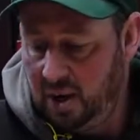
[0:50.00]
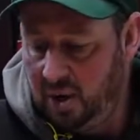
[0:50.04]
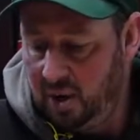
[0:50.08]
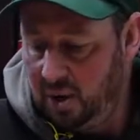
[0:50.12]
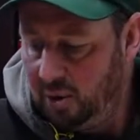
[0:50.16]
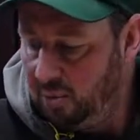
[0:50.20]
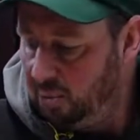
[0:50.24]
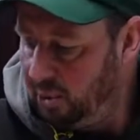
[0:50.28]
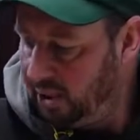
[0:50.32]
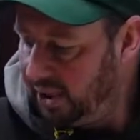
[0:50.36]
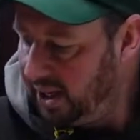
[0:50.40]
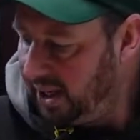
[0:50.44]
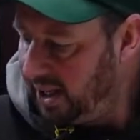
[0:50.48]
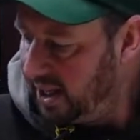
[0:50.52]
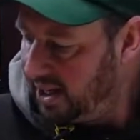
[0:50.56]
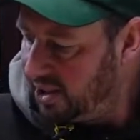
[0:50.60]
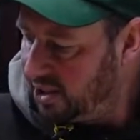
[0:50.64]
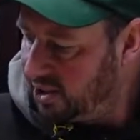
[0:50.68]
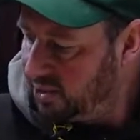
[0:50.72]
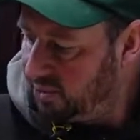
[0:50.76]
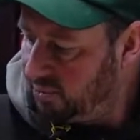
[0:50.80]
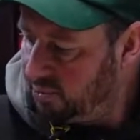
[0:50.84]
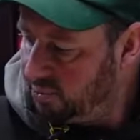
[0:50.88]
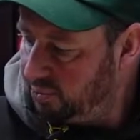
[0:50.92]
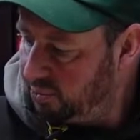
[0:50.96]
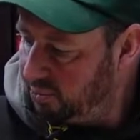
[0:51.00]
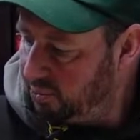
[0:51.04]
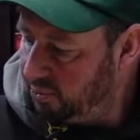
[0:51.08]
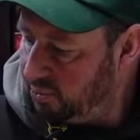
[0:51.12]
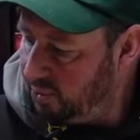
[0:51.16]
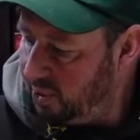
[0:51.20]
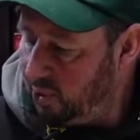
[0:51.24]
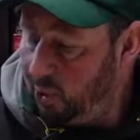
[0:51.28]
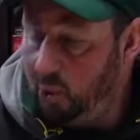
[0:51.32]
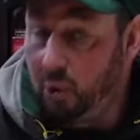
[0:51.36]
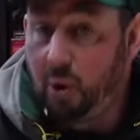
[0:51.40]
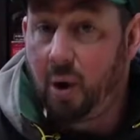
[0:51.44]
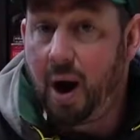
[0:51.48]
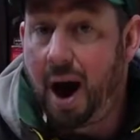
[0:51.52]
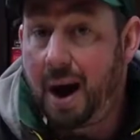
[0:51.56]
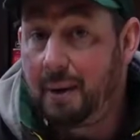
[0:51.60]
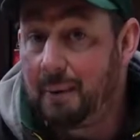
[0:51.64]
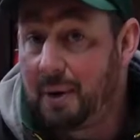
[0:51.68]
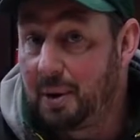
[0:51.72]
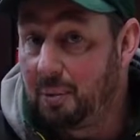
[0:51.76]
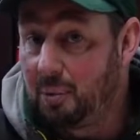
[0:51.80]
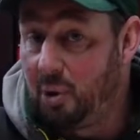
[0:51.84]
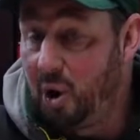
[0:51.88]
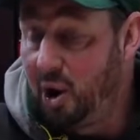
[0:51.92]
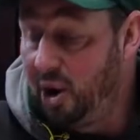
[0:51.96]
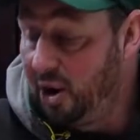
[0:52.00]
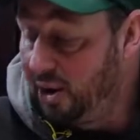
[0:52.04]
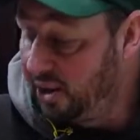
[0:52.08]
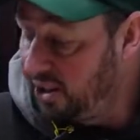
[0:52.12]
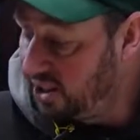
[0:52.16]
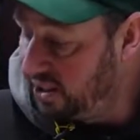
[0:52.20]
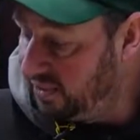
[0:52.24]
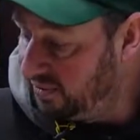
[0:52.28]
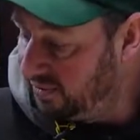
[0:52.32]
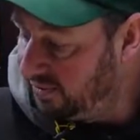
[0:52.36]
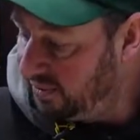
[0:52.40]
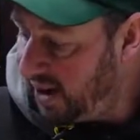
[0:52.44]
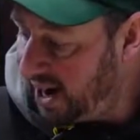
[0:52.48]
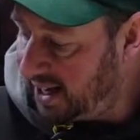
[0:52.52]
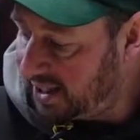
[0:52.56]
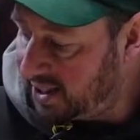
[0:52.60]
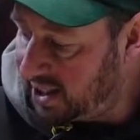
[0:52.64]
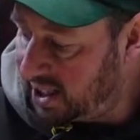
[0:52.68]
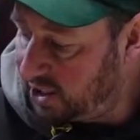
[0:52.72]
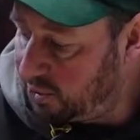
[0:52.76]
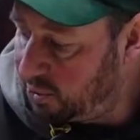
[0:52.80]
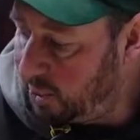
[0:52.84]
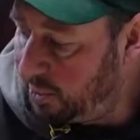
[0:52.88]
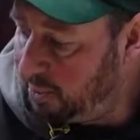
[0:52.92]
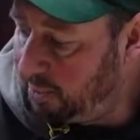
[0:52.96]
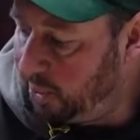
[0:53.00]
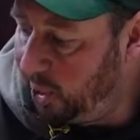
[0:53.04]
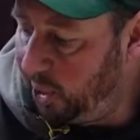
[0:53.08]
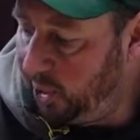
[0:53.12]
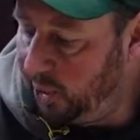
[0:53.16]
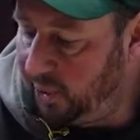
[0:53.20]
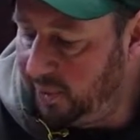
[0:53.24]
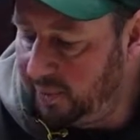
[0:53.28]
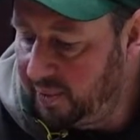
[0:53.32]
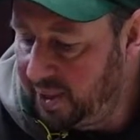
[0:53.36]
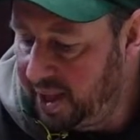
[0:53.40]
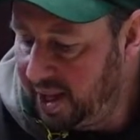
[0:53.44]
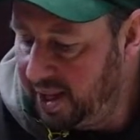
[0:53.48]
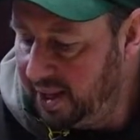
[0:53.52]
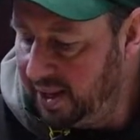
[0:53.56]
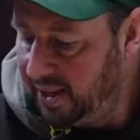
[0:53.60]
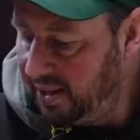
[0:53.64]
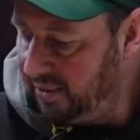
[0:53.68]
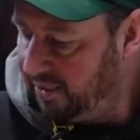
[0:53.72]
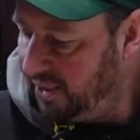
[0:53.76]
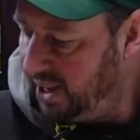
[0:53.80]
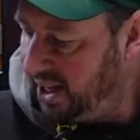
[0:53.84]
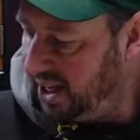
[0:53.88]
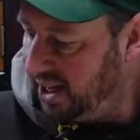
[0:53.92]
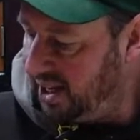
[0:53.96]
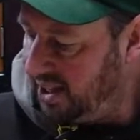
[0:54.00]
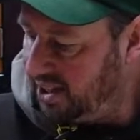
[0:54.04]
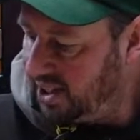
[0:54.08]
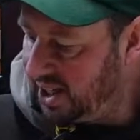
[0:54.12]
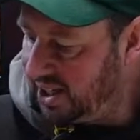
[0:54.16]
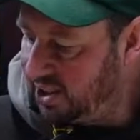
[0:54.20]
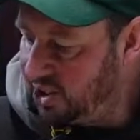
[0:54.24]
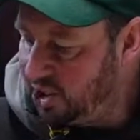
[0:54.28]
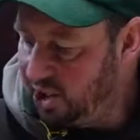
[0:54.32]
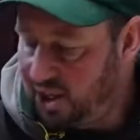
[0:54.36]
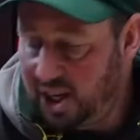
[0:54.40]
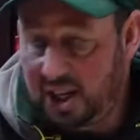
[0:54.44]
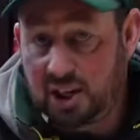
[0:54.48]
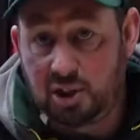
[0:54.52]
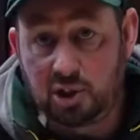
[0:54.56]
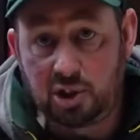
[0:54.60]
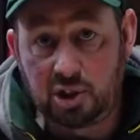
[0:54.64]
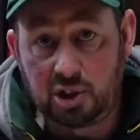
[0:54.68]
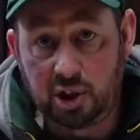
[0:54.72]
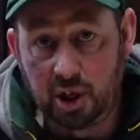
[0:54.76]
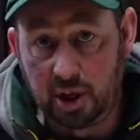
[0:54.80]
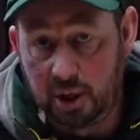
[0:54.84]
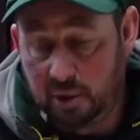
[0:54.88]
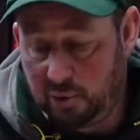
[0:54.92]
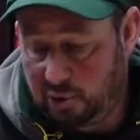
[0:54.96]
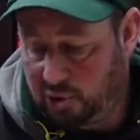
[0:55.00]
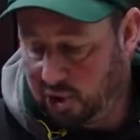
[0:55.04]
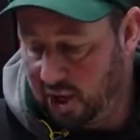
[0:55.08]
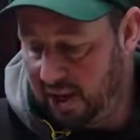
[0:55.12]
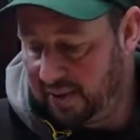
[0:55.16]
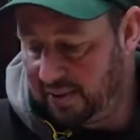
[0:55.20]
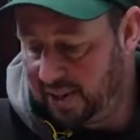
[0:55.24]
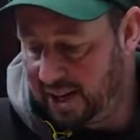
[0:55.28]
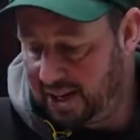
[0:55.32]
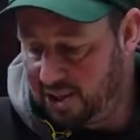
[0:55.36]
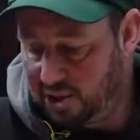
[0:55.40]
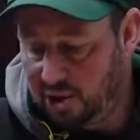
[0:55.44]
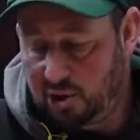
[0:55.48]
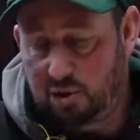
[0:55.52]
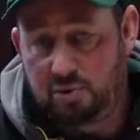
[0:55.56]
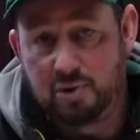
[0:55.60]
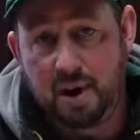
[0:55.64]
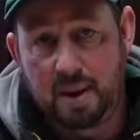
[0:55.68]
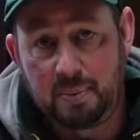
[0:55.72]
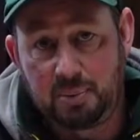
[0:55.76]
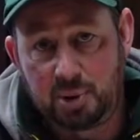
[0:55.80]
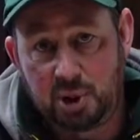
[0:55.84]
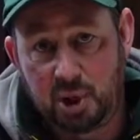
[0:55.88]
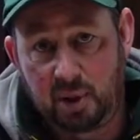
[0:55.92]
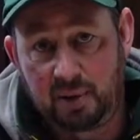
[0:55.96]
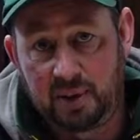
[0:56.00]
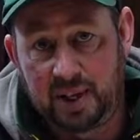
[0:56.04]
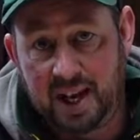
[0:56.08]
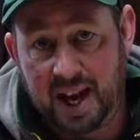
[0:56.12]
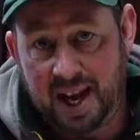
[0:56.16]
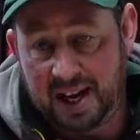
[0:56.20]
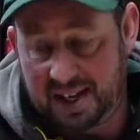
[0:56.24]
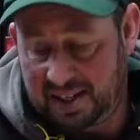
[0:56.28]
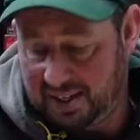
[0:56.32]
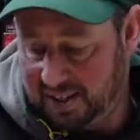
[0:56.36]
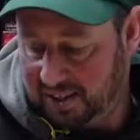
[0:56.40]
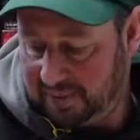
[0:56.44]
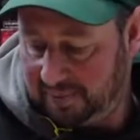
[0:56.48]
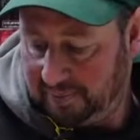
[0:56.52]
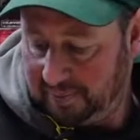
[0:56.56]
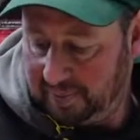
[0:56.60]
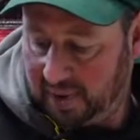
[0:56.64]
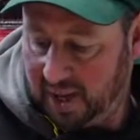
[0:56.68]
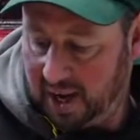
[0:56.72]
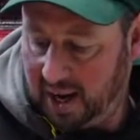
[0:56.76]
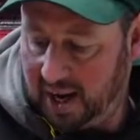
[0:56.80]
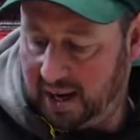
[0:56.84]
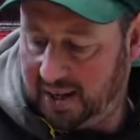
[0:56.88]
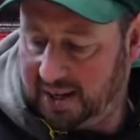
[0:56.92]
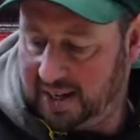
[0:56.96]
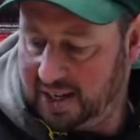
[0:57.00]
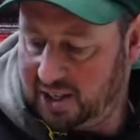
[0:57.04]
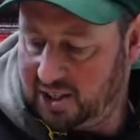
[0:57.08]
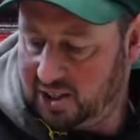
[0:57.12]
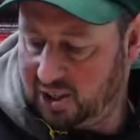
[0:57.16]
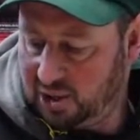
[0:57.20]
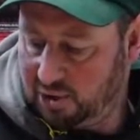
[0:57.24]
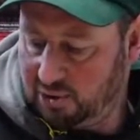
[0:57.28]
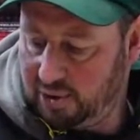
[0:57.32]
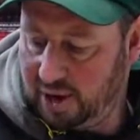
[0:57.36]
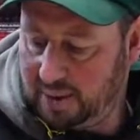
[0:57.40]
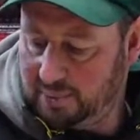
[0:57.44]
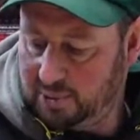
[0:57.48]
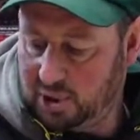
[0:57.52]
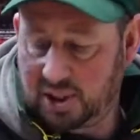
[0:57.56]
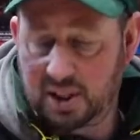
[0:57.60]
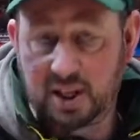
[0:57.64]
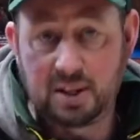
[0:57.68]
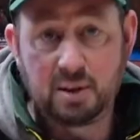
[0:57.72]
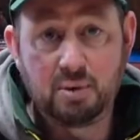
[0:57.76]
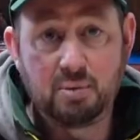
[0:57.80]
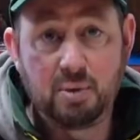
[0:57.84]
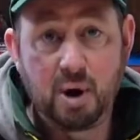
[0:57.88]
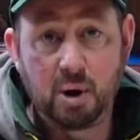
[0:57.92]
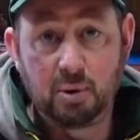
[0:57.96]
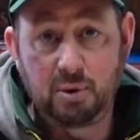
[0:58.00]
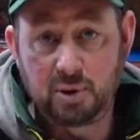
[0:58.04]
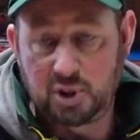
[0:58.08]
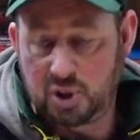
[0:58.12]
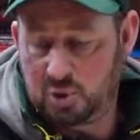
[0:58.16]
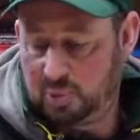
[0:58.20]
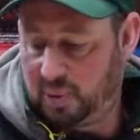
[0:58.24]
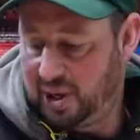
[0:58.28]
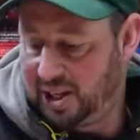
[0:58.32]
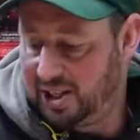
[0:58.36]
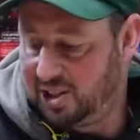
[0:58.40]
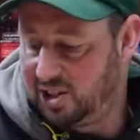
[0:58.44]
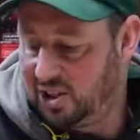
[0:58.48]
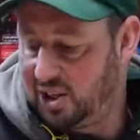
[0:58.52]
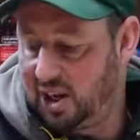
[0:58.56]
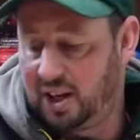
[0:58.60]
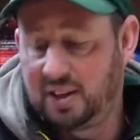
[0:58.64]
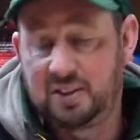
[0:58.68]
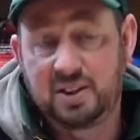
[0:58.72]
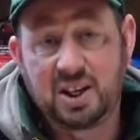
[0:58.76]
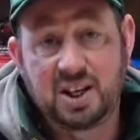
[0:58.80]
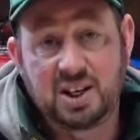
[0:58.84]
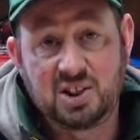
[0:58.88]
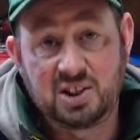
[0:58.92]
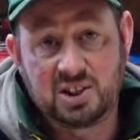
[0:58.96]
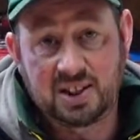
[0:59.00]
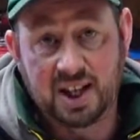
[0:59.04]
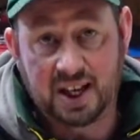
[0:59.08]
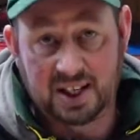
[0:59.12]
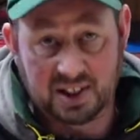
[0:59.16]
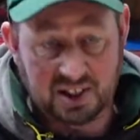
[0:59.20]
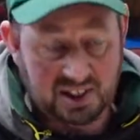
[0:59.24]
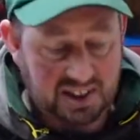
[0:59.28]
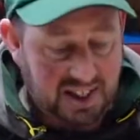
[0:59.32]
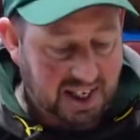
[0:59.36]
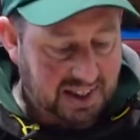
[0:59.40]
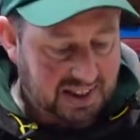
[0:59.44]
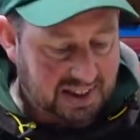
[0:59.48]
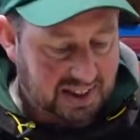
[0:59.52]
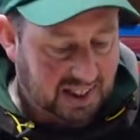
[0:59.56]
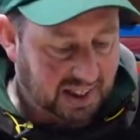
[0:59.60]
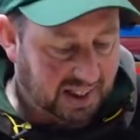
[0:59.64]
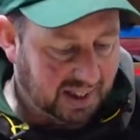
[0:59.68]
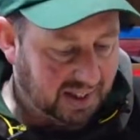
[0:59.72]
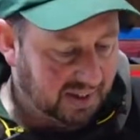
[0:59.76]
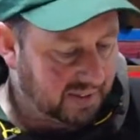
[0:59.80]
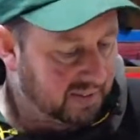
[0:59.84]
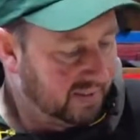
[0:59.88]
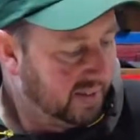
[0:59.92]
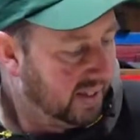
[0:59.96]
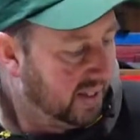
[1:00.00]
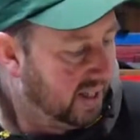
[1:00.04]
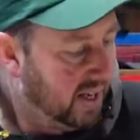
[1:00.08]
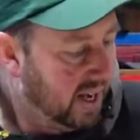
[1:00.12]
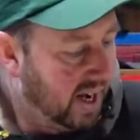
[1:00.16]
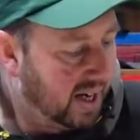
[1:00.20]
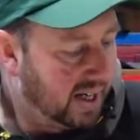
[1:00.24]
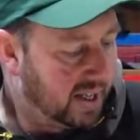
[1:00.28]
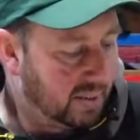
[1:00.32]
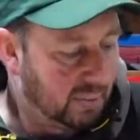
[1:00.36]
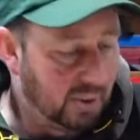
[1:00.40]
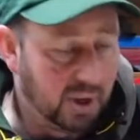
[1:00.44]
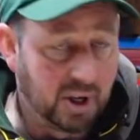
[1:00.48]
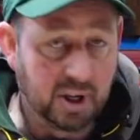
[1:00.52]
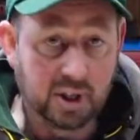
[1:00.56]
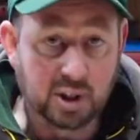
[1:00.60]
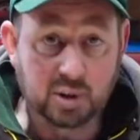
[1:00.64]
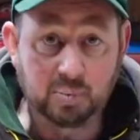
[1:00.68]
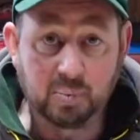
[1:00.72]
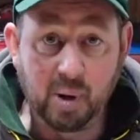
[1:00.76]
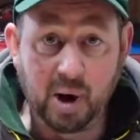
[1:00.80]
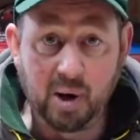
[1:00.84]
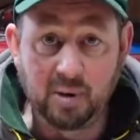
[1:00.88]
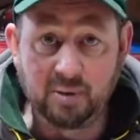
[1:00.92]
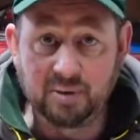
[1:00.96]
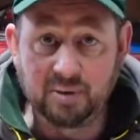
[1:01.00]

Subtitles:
What it is, or how it works, in fact, is we put these into these shoes and these are gripped on the end. And these are gripped and then the roller spins and these stay static and it works both